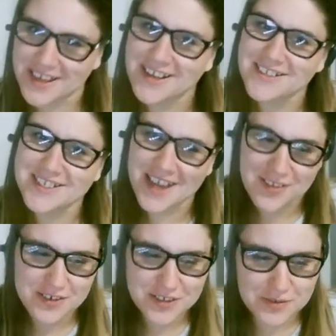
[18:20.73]
getting
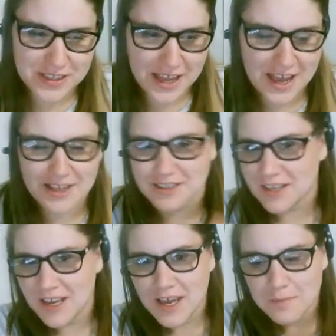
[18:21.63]
together and doing that, and
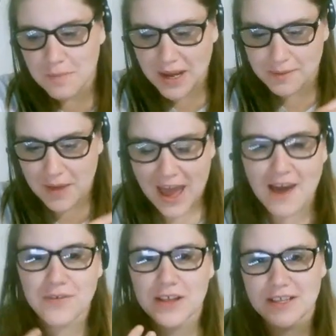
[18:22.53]
by
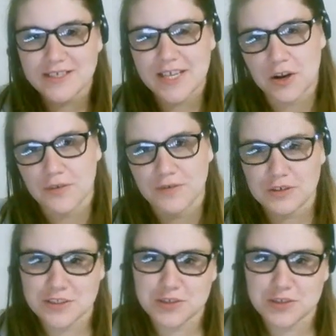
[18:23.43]
having these interviews and